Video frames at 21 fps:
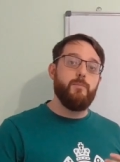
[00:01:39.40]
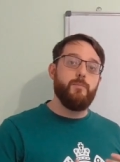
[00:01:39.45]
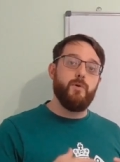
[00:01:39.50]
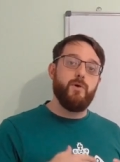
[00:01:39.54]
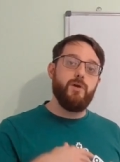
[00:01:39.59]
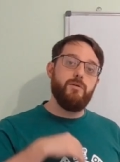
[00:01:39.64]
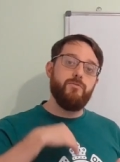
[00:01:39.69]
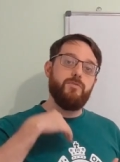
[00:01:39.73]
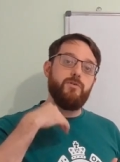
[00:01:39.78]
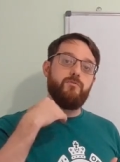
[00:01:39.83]

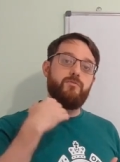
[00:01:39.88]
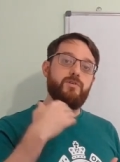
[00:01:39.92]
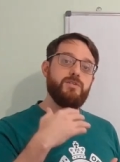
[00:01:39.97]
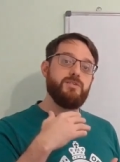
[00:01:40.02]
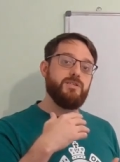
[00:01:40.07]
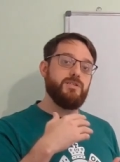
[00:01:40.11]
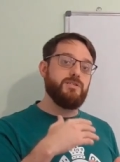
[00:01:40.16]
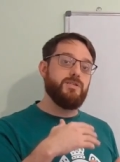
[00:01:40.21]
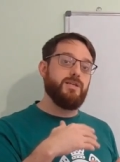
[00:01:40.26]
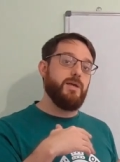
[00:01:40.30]
but if the
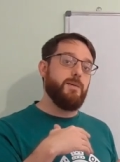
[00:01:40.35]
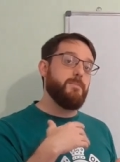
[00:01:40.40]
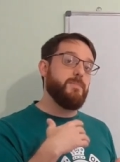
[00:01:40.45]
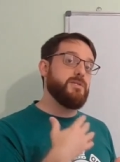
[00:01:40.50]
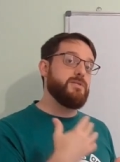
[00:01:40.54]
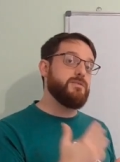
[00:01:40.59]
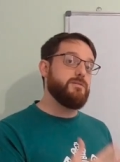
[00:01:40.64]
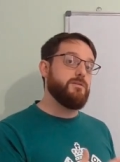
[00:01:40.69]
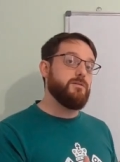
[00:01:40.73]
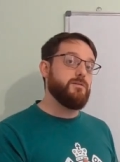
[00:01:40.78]
risk is like
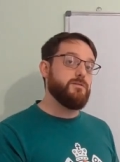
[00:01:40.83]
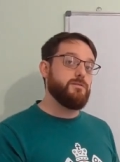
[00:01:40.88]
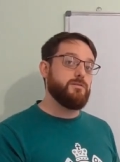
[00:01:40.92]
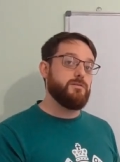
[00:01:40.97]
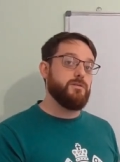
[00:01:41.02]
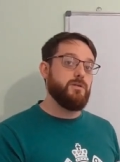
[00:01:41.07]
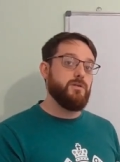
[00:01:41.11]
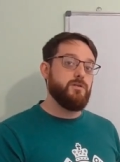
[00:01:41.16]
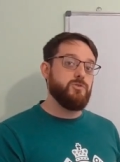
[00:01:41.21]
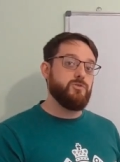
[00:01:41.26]

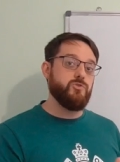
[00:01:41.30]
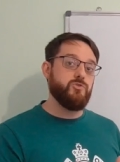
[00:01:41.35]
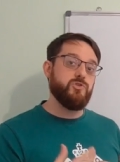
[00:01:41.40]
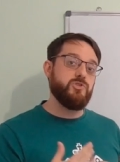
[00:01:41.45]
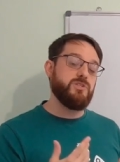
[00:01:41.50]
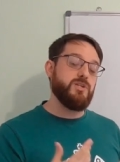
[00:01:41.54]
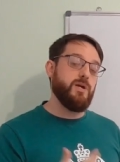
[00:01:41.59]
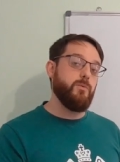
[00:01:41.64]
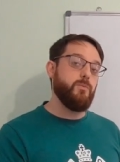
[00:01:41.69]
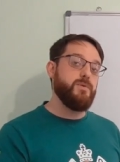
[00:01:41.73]
business, such
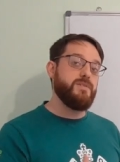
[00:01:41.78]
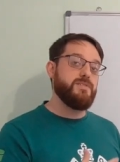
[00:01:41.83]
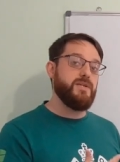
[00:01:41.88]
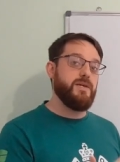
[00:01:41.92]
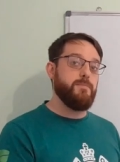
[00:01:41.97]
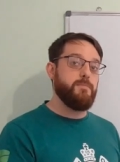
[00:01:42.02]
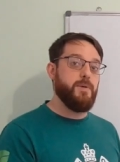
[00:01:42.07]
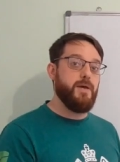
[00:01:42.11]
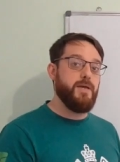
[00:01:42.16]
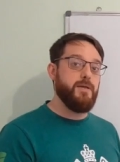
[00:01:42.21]
as can we
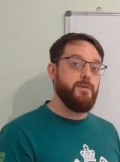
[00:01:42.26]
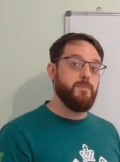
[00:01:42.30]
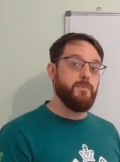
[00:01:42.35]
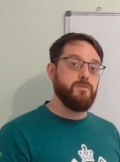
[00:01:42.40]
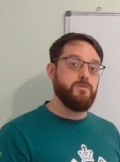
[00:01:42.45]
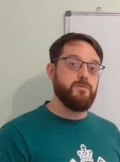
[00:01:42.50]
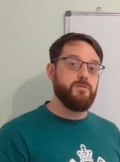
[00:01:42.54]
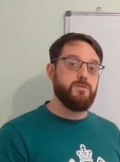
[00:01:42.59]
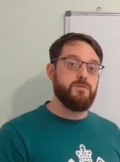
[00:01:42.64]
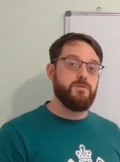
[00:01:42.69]
take
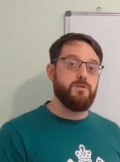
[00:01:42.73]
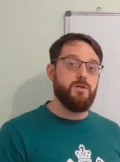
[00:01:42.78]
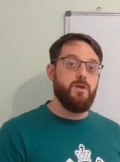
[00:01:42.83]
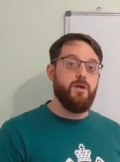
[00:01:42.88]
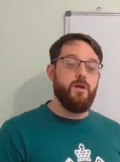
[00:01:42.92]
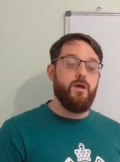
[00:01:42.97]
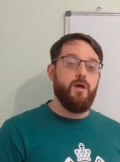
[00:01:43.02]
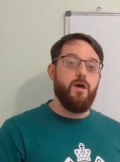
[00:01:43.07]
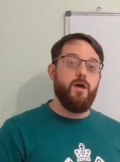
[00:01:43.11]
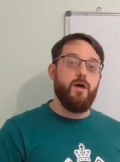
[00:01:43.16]
payments,
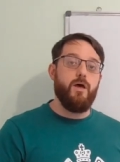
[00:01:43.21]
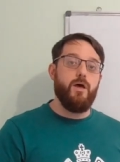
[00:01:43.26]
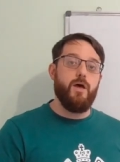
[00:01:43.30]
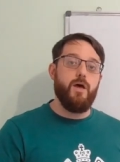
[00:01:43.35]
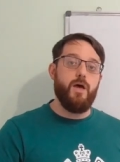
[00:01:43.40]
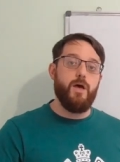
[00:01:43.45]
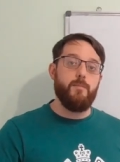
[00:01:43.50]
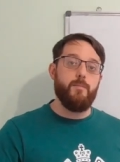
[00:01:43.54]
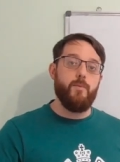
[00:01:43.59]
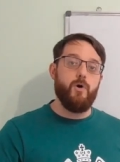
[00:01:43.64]

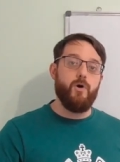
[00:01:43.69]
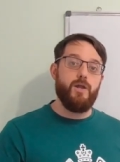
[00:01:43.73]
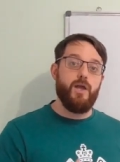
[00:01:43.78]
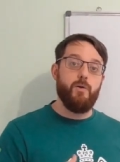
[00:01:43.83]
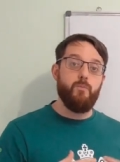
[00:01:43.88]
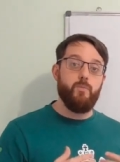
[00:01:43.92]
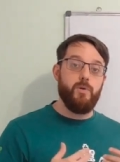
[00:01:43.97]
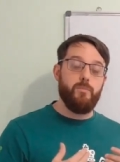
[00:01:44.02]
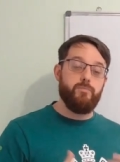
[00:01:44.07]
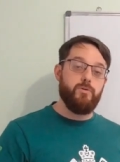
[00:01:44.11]
or
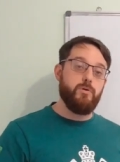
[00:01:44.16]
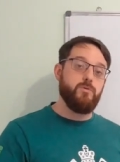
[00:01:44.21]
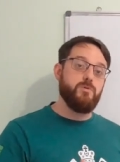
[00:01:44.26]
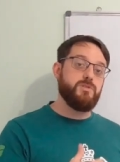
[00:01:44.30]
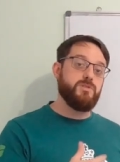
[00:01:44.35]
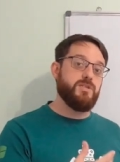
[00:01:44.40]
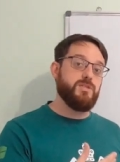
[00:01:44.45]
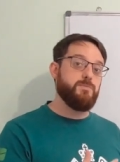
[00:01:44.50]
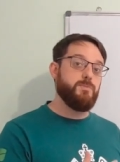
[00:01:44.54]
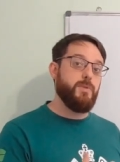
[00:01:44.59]
can we
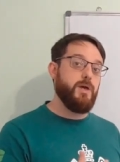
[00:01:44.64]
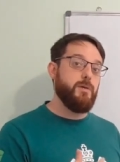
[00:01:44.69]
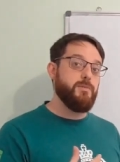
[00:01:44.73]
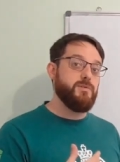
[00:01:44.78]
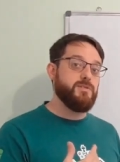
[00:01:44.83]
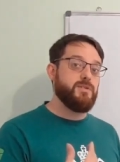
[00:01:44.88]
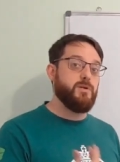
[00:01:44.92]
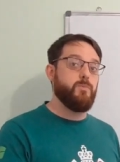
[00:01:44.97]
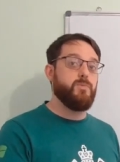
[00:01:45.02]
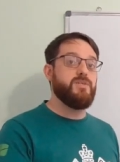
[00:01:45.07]
process
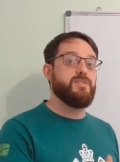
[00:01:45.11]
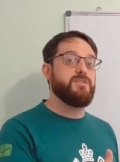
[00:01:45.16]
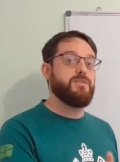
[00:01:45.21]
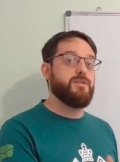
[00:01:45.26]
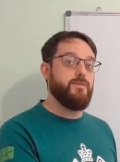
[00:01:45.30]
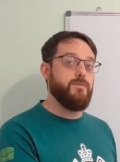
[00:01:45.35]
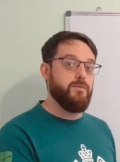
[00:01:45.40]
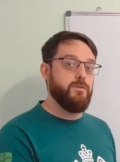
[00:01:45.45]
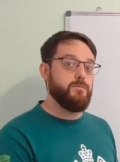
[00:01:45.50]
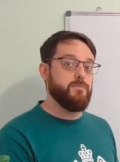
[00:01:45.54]
payments, can we
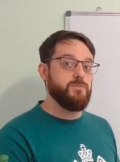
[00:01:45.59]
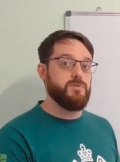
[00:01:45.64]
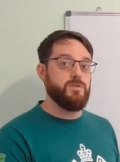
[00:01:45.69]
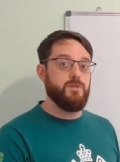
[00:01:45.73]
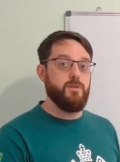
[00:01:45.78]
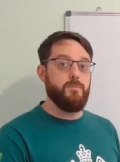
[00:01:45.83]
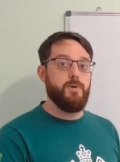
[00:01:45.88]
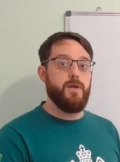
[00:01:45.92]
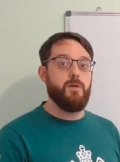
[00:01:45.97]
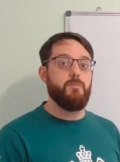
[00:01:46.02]
send them to
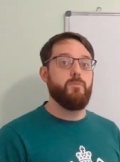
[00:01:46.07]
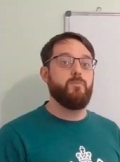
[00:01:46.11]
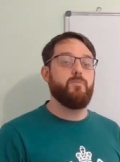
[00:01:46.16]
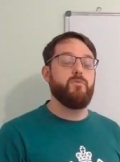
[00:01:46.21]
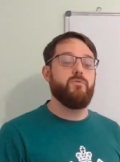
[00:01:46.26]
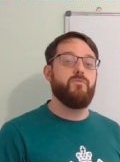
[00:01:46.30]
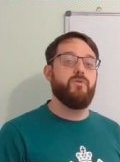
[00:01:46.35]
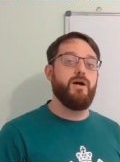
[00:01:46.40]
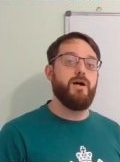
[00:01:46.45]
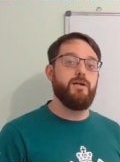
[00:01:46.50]
the payment
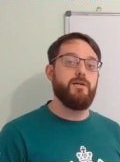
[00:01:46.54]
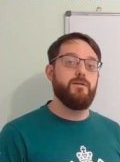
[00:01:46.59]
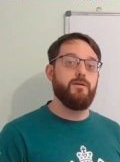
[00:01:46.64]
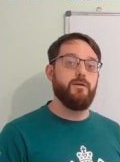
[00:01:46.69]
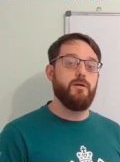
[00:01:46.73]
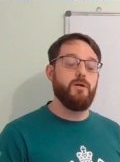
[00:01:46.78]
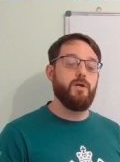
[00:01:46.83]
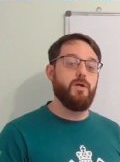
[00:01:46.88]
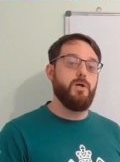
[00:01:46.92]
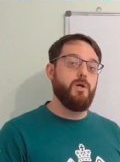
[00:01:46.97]

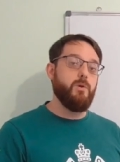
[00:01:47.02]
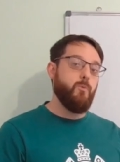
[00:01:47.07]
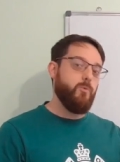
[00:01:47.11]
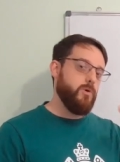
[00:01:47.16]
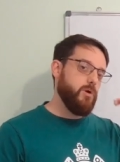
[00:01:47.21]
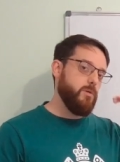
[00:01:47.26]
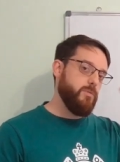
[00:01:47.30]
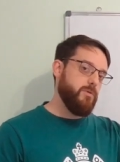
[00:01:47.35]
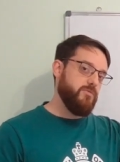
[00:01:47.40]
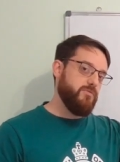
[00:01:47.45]
provider,
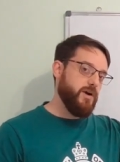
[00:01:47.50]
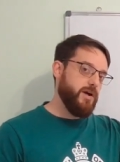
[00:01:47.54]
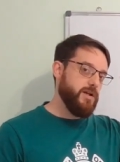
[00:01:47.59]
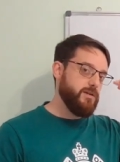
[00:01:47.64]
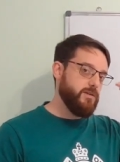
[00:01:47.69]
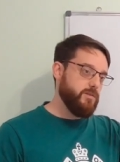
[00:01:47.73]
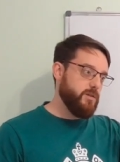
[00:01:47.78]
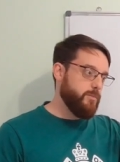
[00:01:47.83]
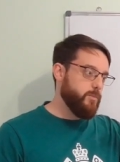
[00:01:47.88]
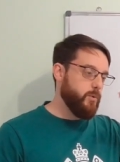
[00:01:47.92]
we want to be
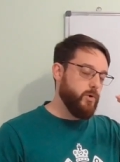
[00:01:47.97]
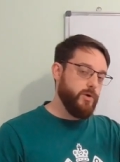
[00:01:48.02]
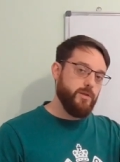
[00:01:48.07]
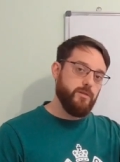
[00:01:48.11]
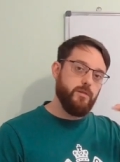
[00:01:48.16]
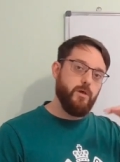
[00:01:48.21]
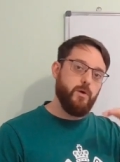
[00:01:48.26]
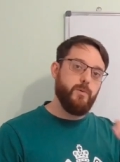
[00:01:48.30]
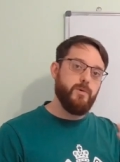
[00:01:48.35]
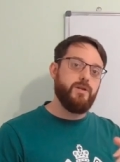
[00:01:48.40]
finding the
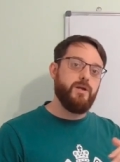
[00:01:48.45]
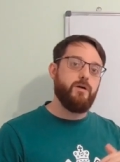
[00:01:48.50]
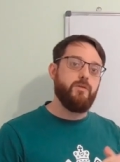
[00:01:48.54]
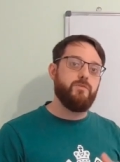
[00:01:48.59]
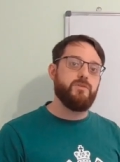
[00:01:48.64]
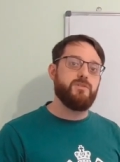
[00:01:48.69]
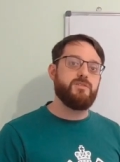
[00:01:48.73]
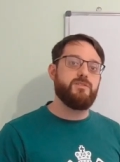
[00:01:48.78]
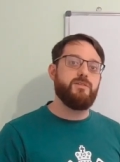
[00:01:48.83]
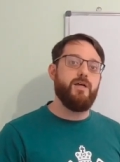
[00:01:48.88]
point lower
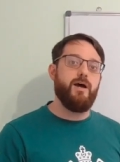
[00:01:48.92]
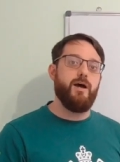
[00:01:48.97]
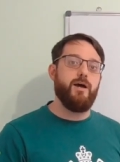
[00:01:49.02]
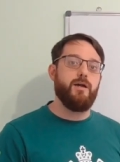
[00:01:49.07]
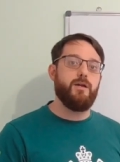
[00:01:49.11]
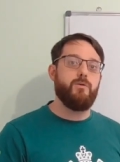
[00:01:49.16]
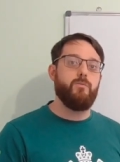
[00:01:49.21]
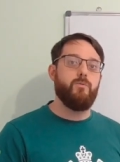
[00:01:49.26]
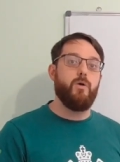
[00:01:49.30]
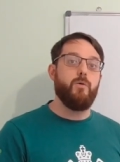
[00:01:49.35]
down the
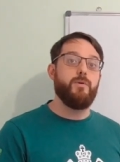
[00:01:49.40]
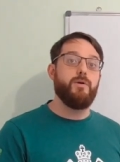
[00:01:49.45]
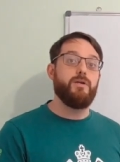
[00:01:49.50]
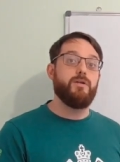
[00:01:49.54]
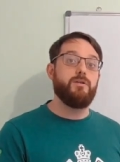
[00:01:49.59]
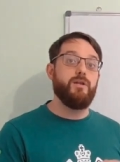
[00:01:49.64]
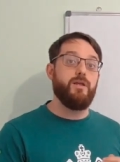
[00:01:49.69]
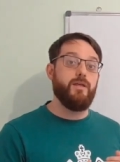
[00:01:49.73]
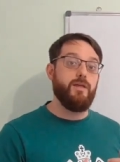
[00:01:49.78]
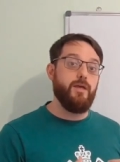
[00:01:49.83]
stack where we
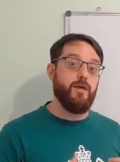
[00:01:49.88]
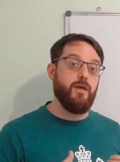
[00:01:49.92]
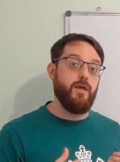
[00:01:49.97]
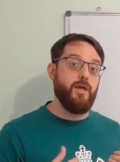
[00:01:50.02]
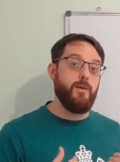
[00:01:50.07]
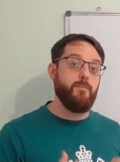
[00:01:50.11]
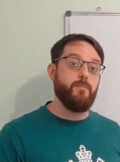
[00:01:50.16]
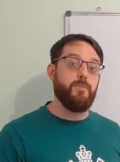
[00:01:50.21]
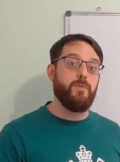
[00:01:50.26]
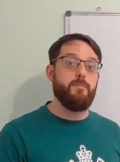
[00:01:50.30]
can
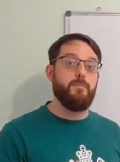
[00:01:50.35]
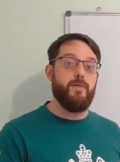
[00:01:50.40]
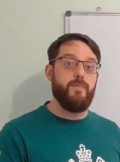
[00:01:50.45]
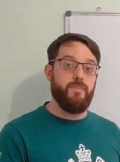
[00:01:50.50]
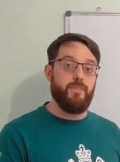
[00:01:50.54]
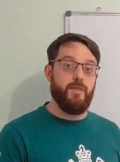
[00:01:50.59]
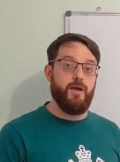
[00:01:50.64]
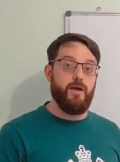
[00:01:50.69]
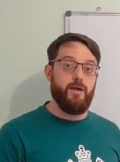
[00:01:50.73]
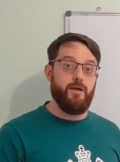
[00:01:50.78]

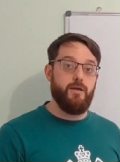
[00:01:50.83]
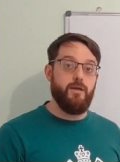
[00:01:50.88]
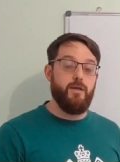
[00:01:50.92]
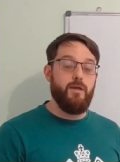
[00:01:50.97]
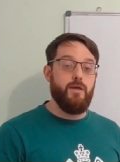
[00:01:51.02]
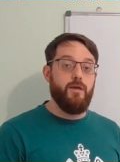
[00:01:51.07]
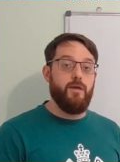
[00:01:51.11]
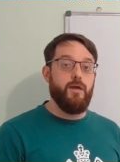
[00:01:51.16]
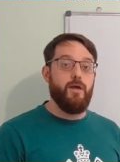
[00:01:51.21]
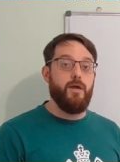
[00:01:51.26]
implement
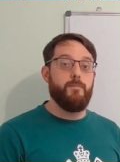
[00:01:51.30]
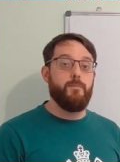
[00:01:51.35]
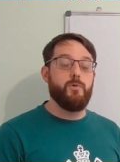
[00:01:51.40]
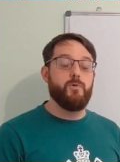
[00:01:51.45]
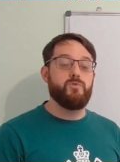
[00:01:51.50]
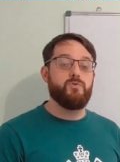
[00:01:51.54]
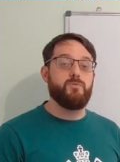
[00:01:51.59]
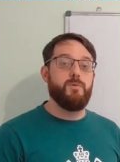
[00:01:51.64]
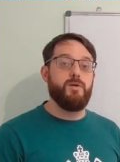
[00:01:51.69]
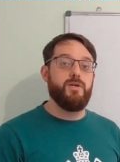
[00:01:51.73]
that
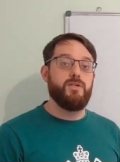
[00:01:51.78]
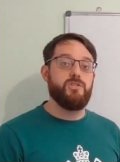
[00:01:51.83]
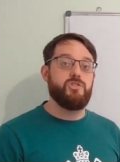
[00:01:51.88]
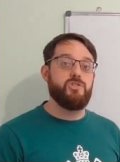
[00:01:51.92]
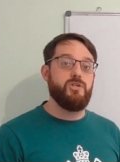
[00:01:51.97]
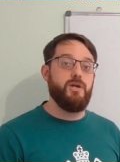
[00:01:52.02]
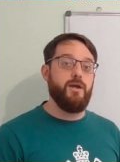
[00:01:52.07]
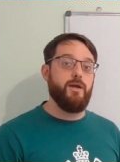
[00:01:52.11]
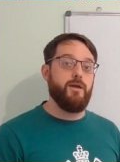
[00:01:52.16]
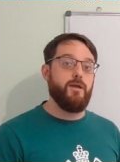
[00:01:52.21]
automated
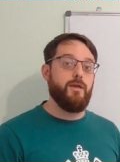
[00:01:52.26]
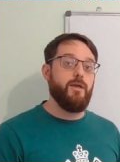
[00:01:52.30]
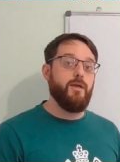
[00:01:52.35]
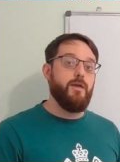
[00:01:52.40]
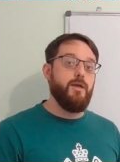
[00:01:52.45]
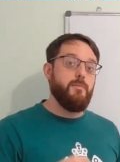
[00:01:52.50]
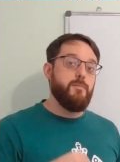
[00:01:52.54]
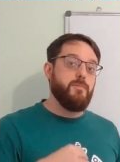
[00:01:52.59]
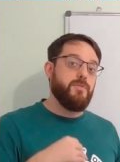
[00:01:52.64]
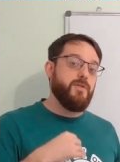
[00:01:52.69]
check.
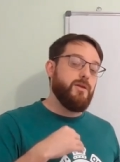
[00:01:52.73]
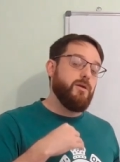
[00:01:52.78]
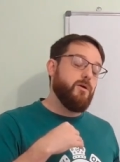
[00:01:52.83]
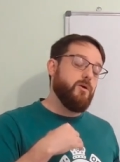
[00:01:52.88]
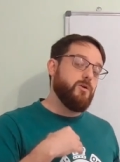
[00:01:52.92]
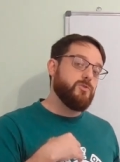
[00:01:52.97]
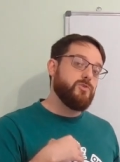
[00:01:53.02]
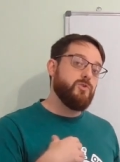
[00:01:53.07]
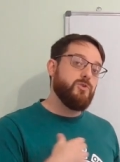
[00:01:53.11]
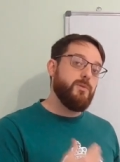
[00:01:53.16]
But then it
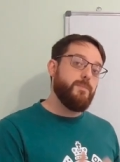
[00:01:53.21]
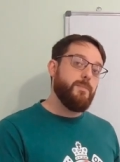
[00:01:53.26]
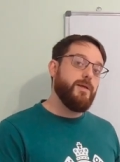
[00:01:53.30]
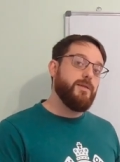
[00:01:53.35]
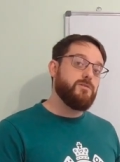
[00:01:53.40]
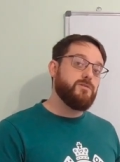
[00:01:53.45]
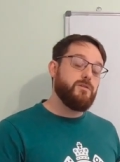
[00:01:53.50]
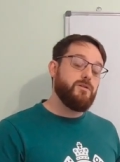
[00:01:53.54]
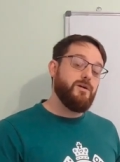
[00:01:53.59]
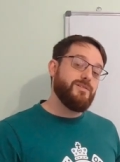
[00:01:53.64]
also
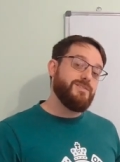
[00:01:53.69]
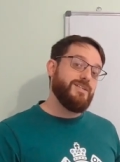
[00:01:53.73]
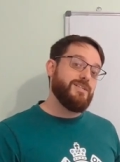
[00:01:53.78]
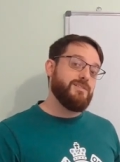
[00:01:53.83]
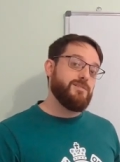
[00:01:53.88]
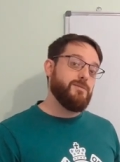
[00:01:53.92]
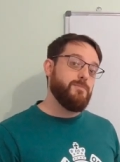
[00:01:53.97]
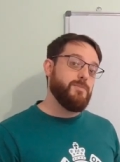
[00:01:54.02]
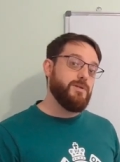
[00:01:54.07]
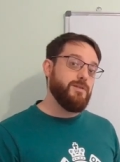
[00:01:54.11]
depends on our
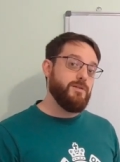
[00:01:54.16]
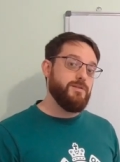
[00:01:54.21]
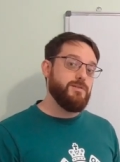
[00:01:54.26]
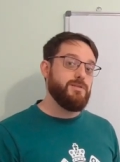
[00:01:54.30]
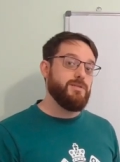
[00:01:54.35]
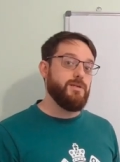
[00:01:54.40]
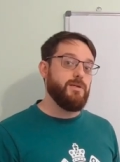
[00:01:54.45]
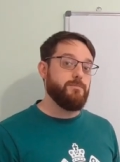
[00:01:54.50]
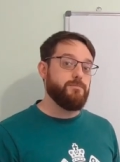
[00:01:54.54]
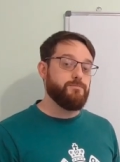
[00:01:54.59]

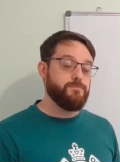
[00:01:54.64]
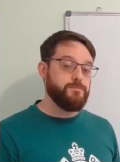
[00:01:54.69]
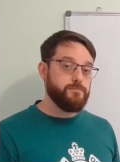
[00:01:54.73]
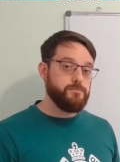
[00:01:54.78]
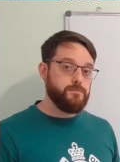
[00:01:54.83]
testability.